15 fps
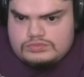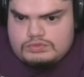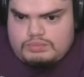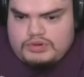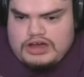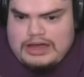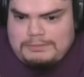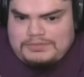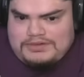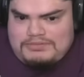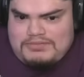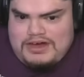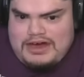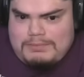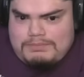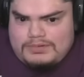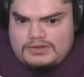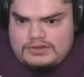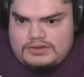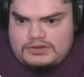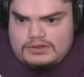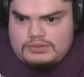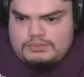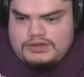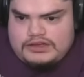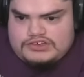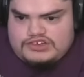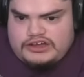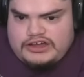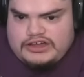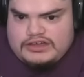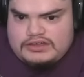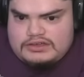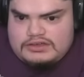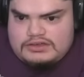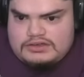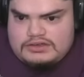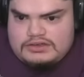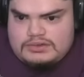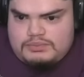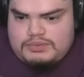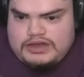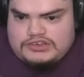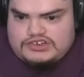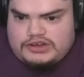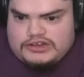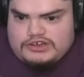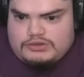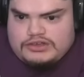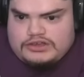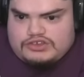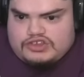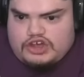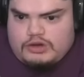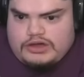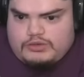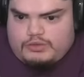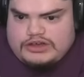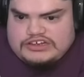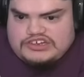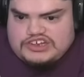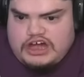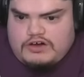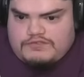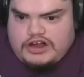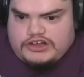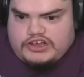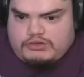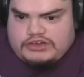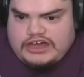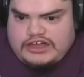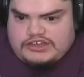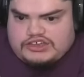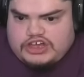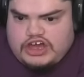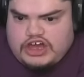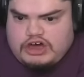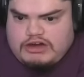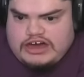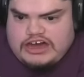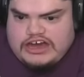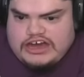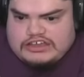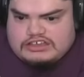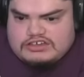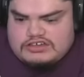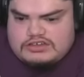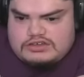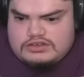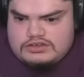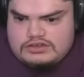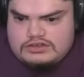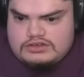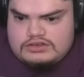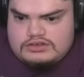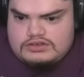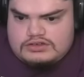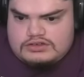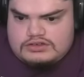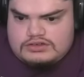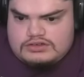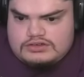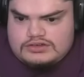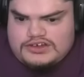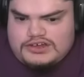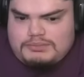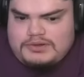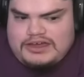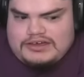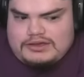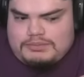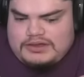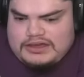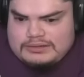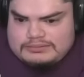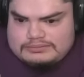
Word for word: Popped him up. Beltre. Beltre, you can do it. Reach over. You can do it. Good play. Good play.